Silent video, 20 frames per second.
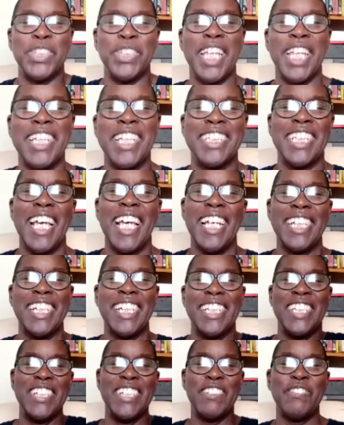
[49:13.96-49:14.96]
Getting rid
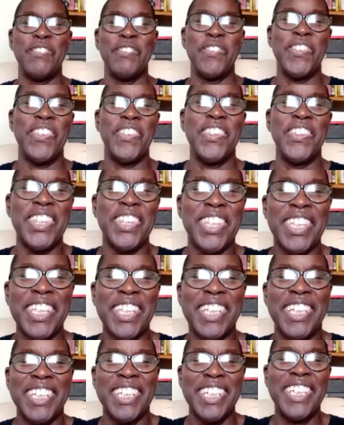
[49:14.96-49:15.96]
of all the stuff that you
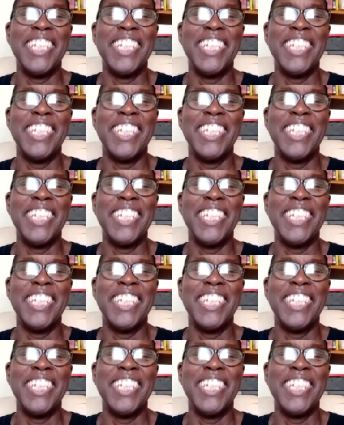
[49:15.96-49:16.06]
don't,